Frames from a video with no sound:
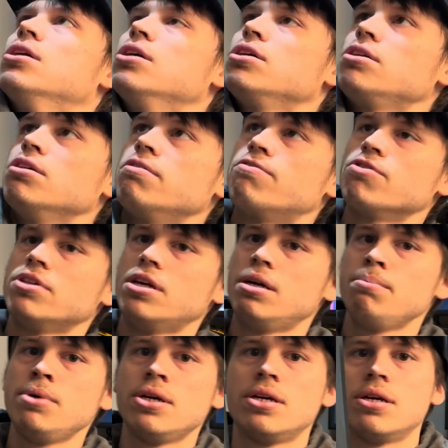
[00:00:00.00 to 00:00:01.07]
good for
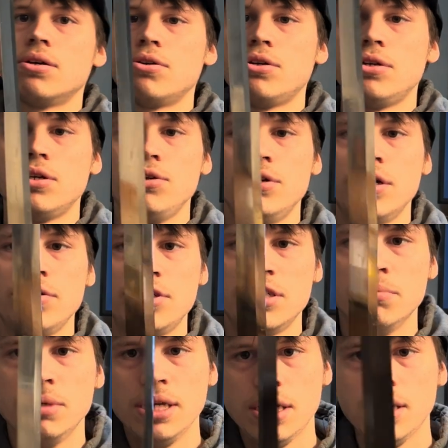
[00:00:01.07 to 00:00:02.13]
them. Kudos to
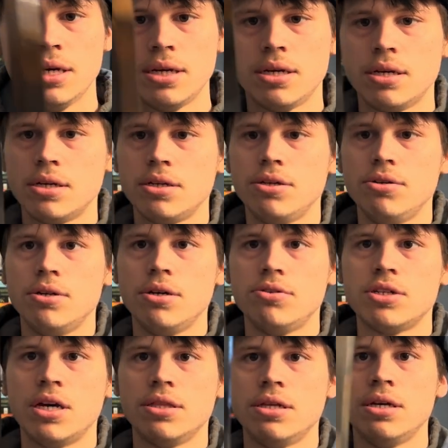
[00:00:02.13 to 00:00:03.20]
me. Kudos
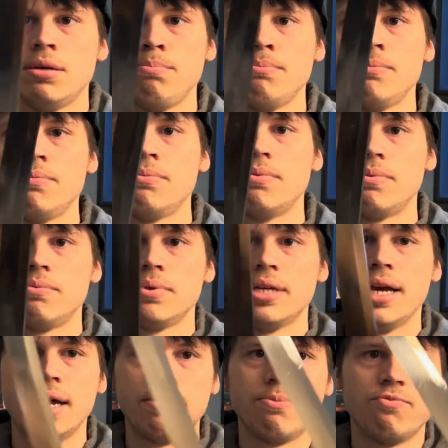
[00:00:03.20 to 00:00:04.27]
on them.
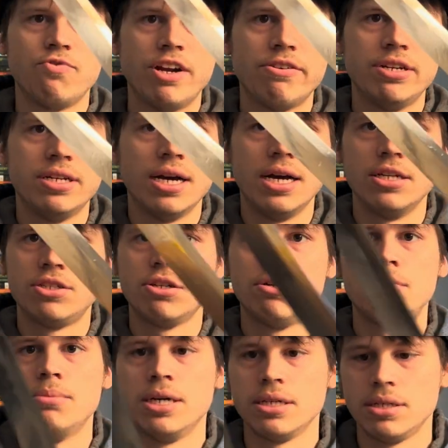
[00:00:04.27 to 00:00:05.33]
Yeah, very nice. Oh
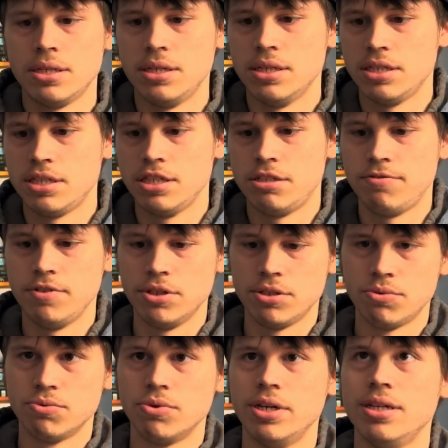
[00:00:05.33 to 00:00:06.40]
my goodness, this feels
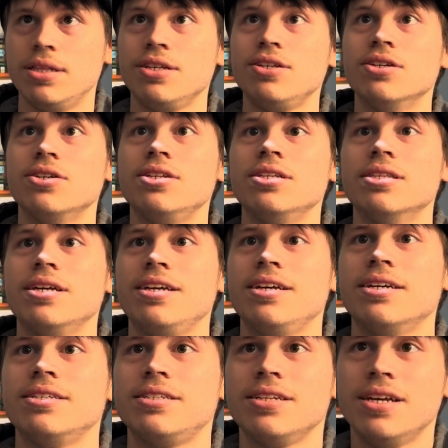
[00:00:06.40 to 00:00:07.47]
really good in the
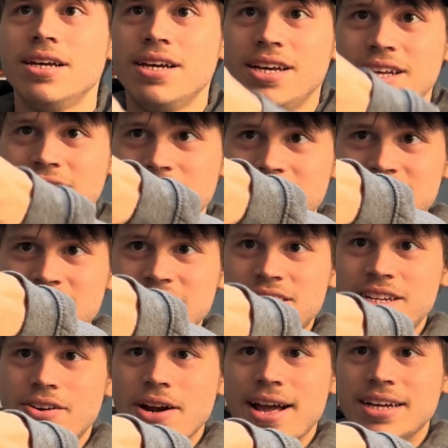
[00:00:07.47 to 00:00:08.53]
hands. And this is
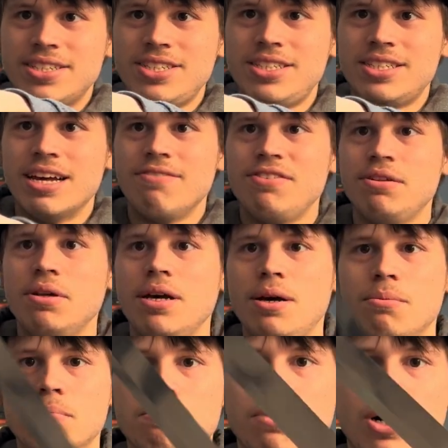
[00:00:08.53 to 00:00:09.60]
their S7
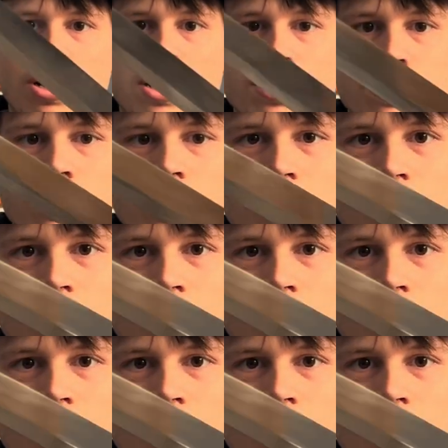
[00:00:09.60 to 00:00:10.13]
model.